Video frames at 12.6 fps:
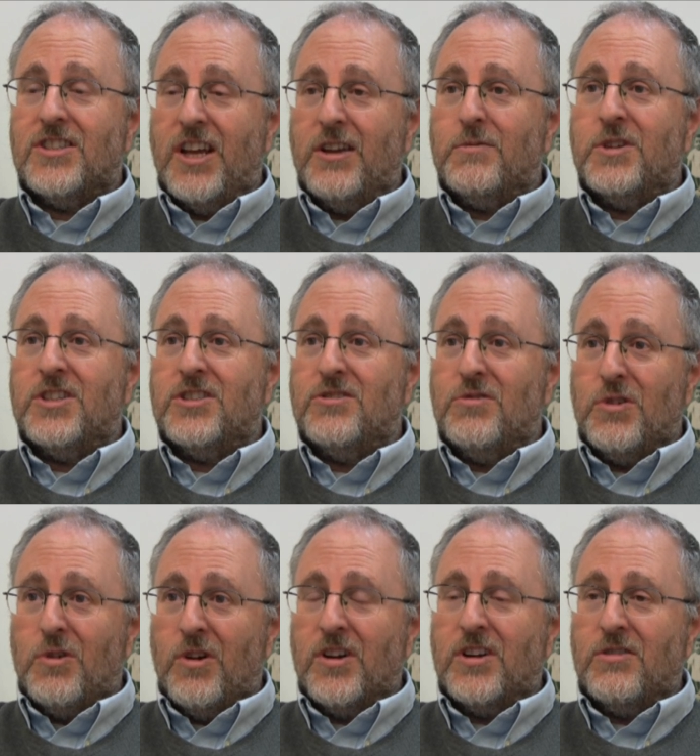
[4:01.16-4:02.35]
state, which is New
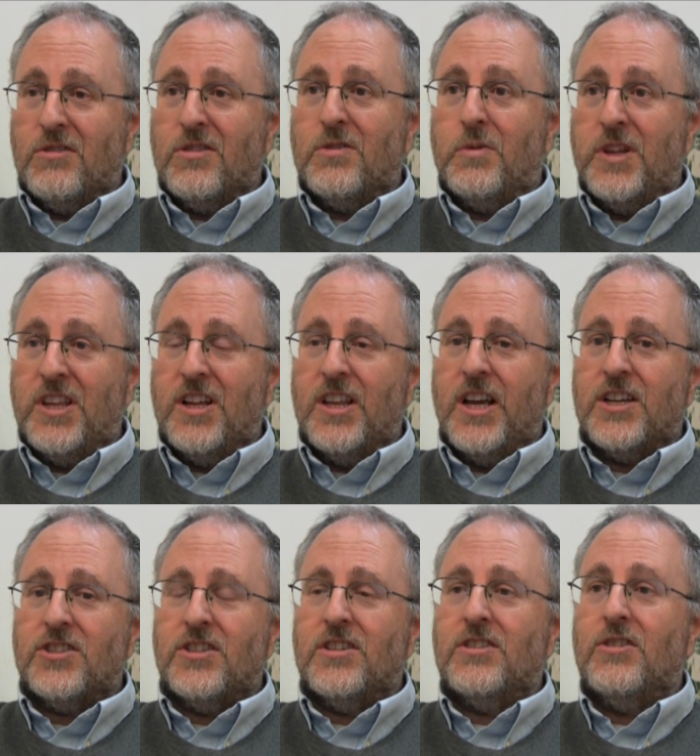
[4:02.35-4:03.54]
York, in order to win the
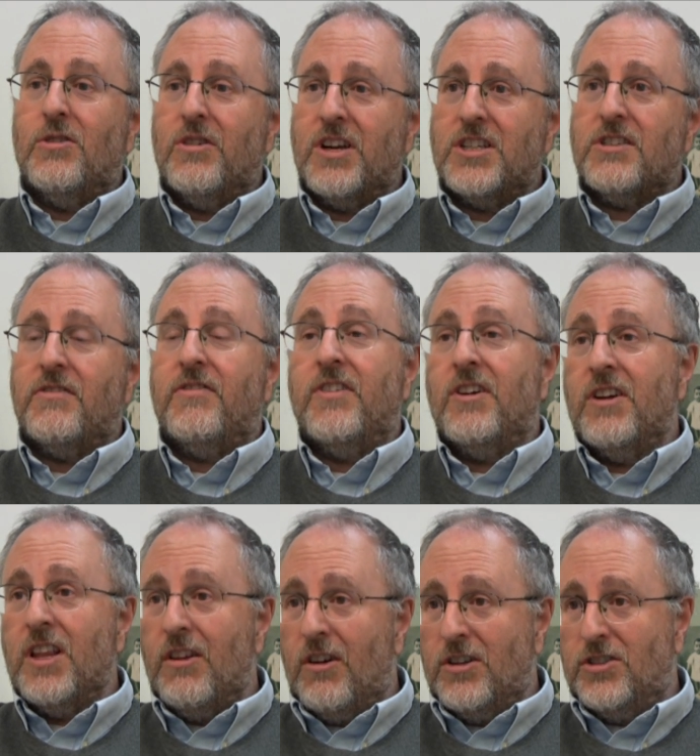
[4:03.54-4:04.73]
election. New York has a very
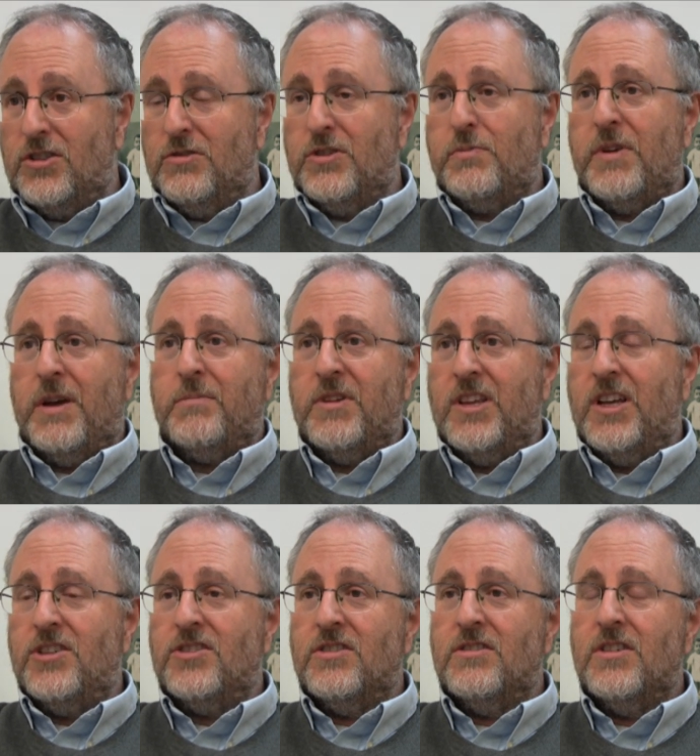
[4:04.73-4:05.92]
large Jewish
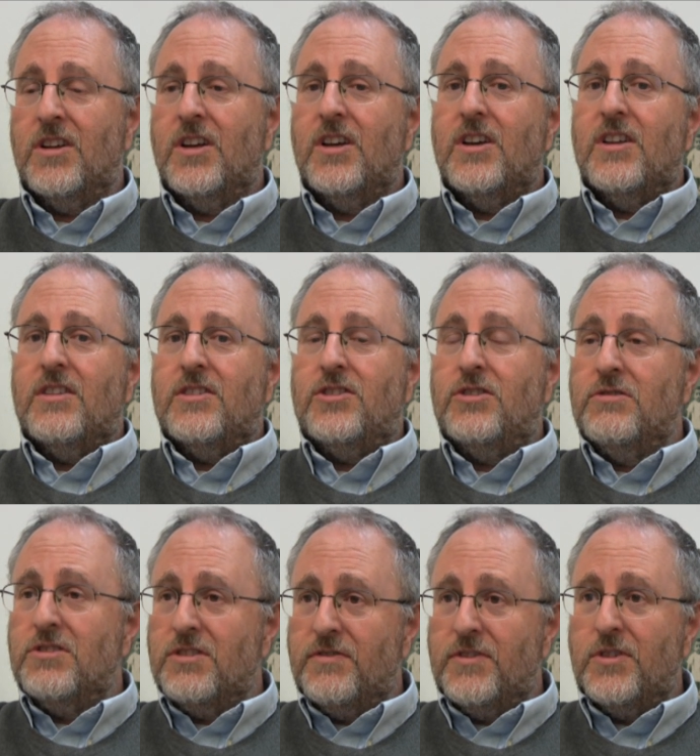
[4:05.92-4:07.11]
population. The
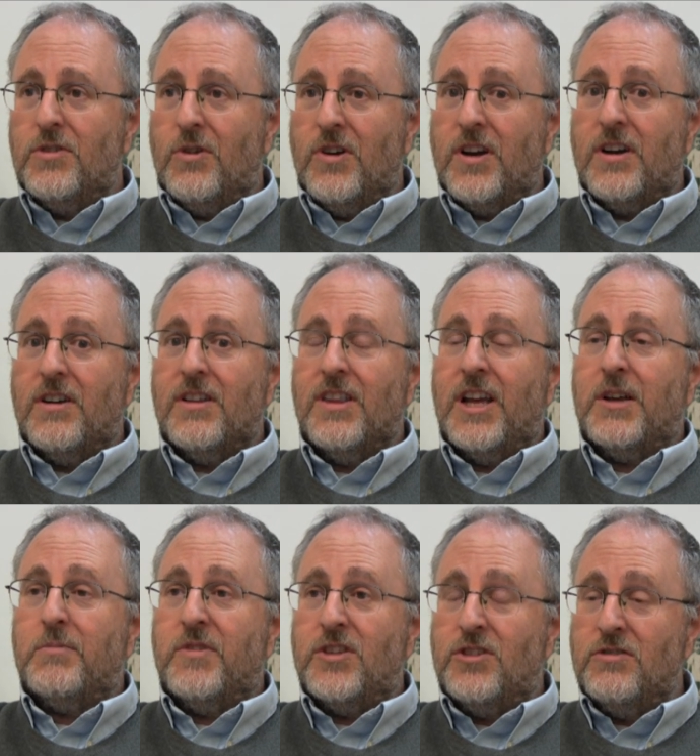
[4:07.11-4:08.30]
Jews of New York,
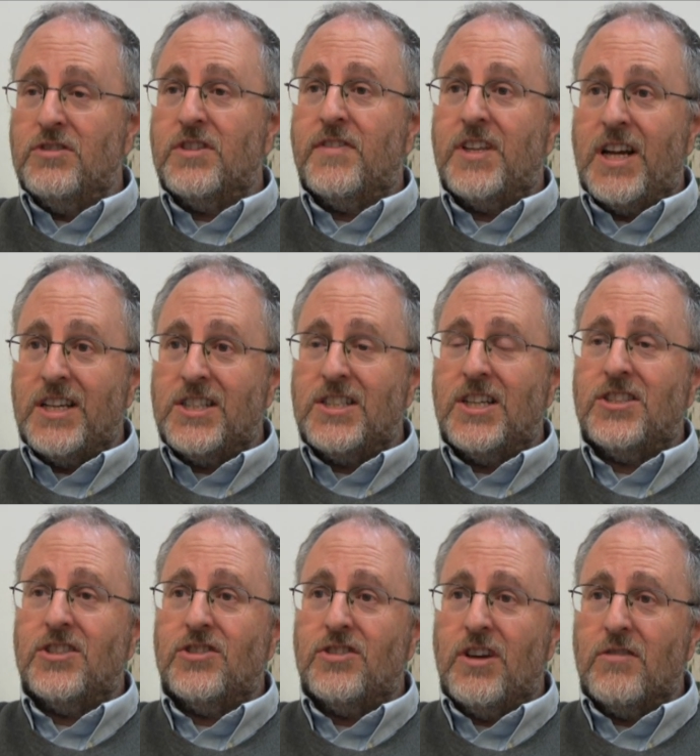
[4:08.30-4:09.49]
like the Jews of the United States
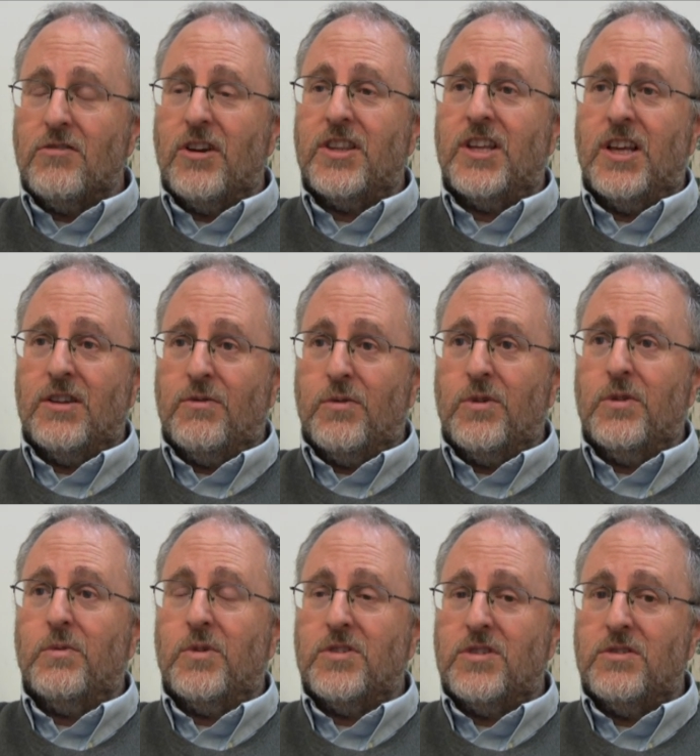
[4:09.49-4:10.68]
in general at the end of World
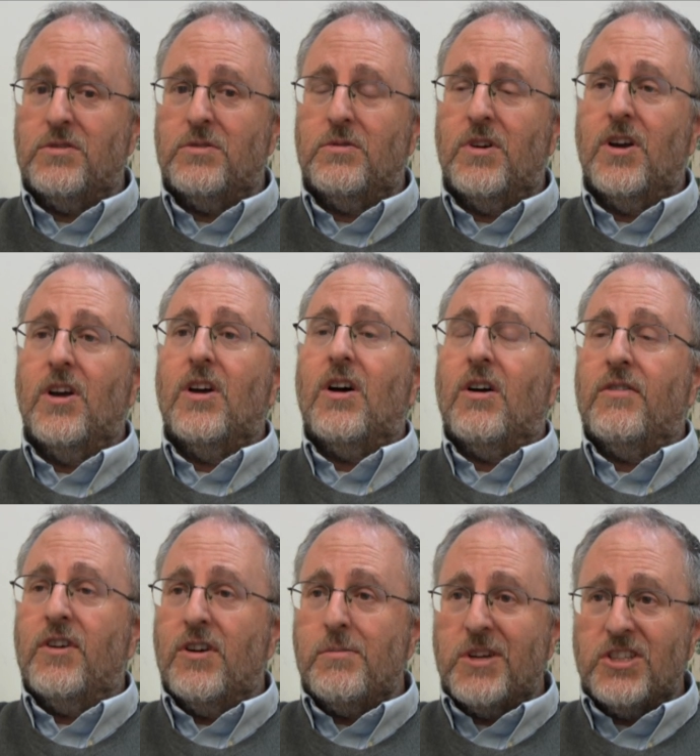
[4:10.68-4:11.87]
War II, are
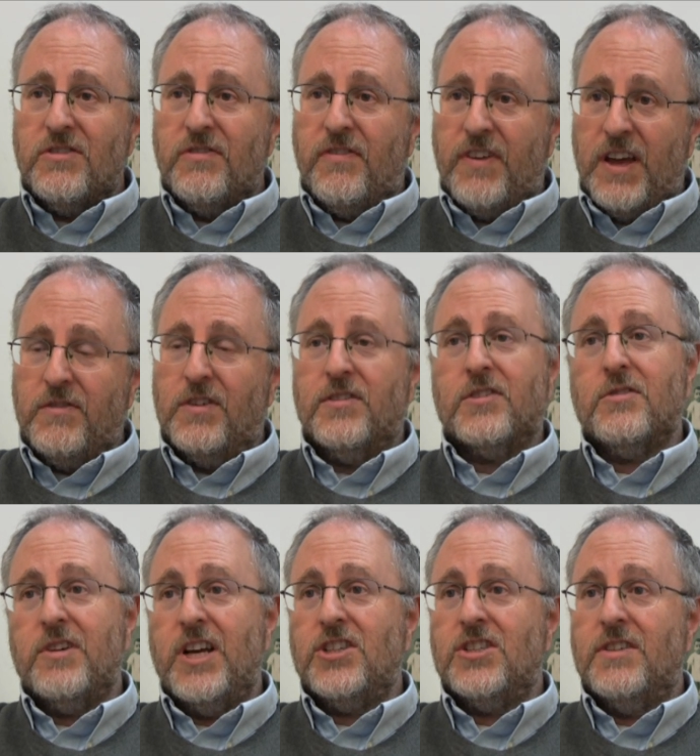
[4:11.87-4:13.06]
very much in favor of the
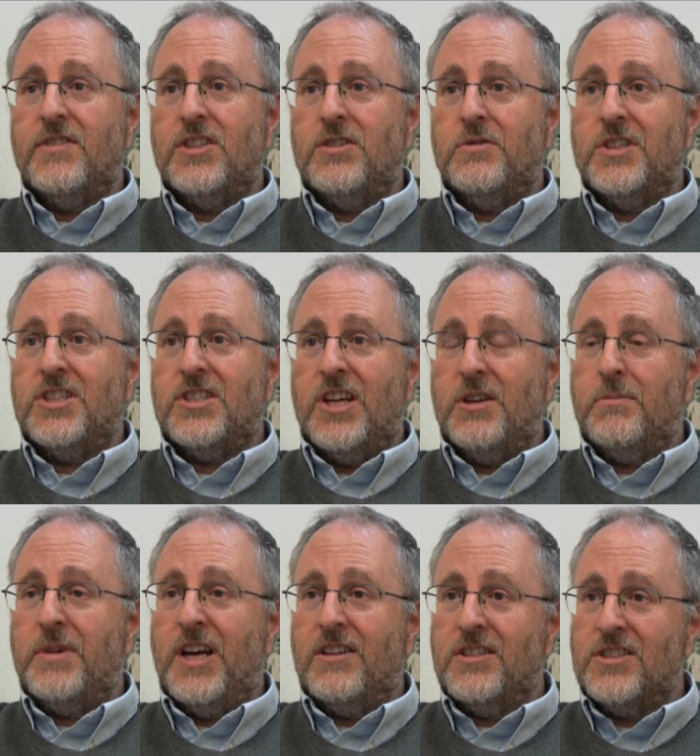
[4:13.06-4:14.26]
creation of a Jewish state in
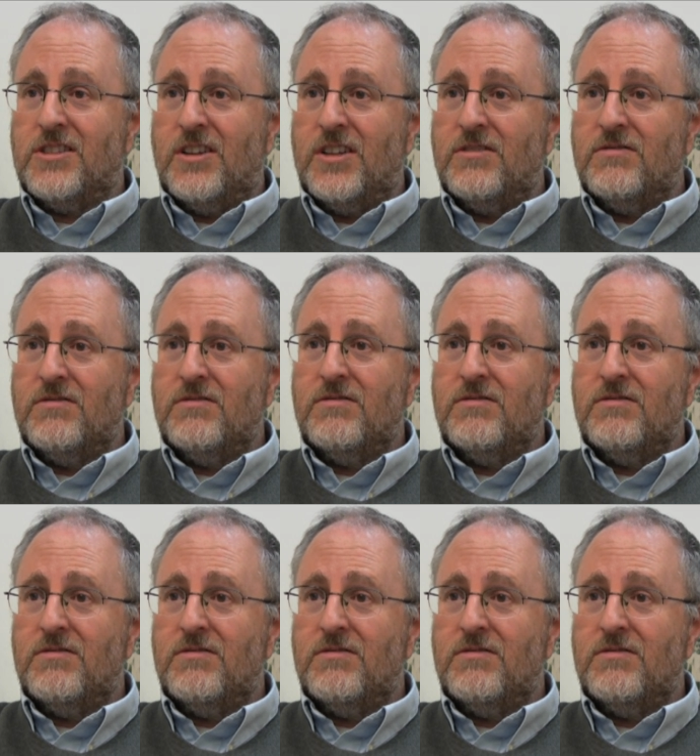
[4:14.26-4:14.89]
Palestine,